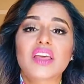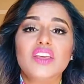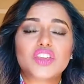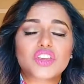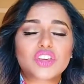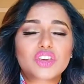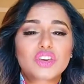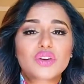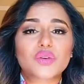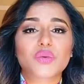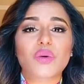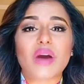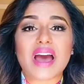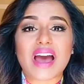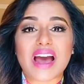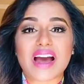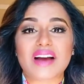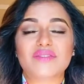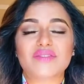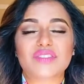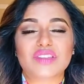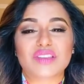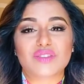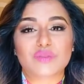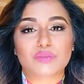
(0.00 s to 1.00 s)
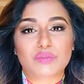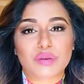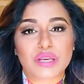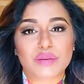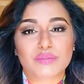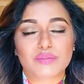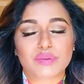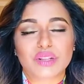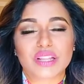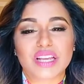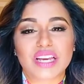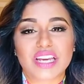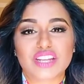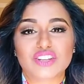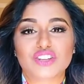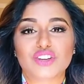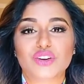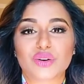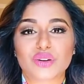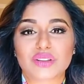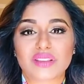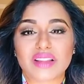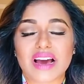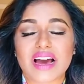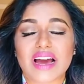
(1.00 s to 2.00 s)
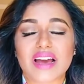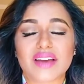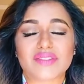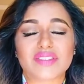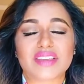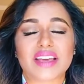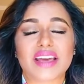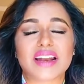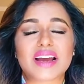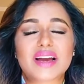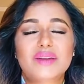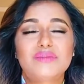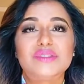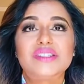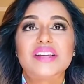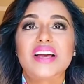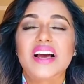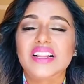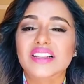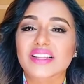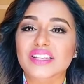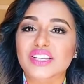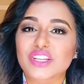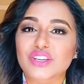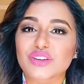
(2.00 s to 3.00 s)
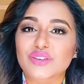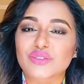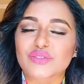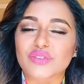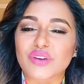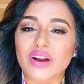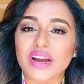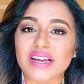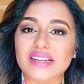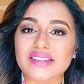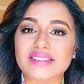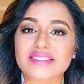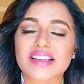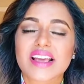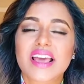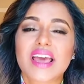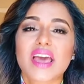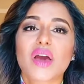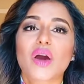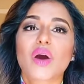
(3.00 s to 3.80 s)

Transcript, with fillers: You have these people in your lives, and I'm telling you, friends,